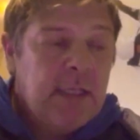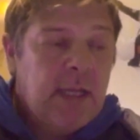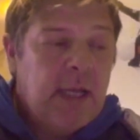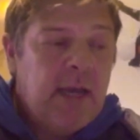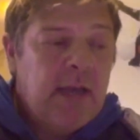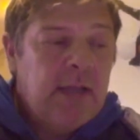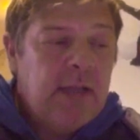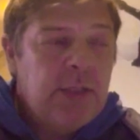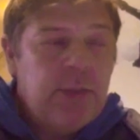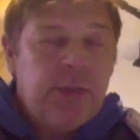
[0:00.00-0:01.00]

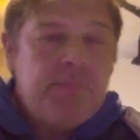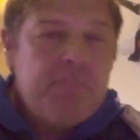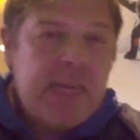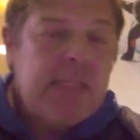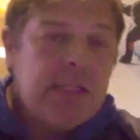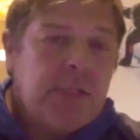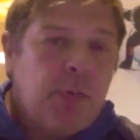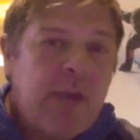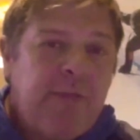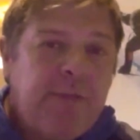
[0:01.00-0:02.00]
200 meters
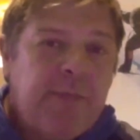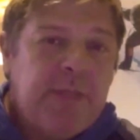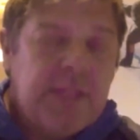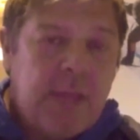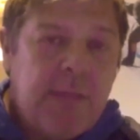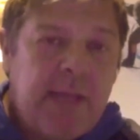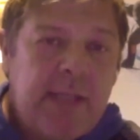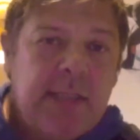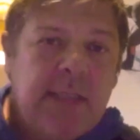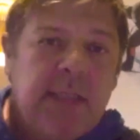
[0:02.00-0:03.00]
away from the summit,
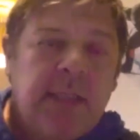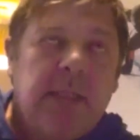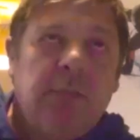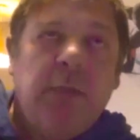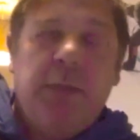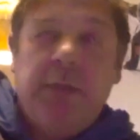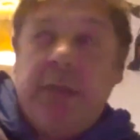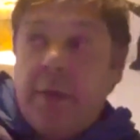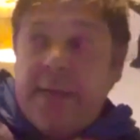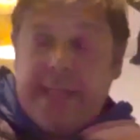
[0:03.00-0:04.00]
we were the
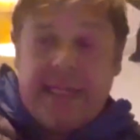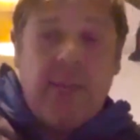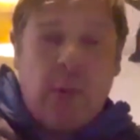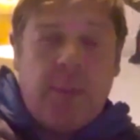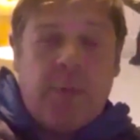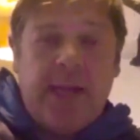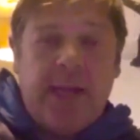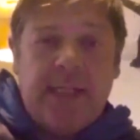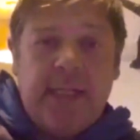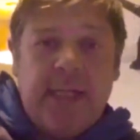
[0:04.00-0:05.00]
only team
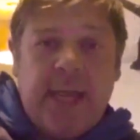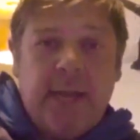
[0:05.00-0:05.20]
operating there.